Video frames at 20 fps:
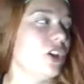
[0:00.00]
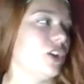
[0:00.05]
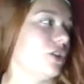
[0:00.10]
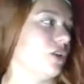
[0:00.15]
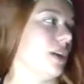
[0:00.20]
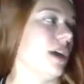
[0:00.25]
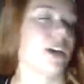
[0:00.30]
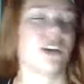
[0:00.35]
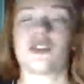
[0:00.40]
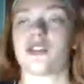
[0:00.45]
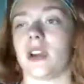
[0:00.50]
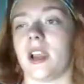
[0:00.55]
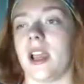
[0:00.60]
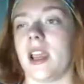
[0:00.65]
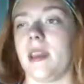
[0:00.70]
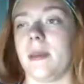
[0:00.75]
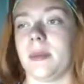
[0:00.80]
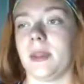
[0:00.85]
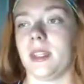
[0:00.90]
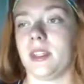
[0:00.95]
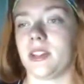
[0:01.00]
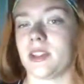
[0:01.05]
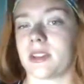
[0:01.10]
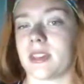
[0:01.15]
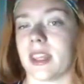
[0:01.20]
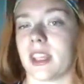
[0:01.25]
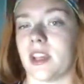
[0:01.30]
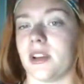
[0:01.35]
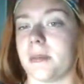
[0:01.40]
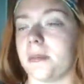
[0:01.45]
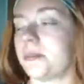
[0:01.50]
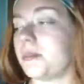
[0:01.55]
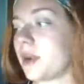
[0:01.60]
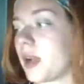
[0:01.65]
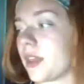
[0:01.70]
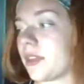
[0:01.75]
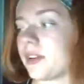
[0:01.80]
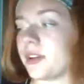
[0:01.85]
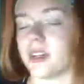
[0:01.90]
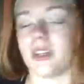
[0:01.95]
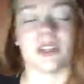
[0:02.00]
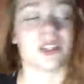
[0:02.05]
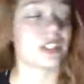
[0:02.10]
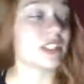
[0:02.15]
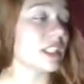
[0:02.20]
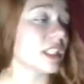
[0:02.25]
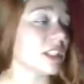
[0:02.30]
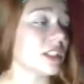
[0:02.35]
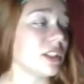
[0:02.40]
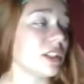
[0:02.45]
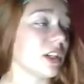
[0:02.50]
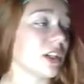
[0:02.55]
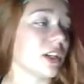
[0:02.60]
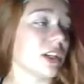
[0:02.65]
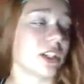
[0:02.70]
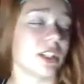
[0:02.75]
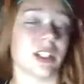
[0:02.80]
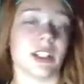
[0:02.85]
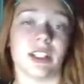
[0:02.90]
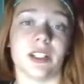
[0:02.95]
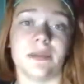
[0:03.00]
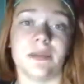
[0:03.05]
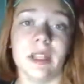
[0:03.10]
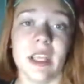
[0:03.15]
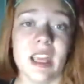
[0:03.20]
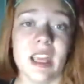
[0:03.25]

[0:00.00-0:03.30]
Do not try to be just like your brother or your sister, your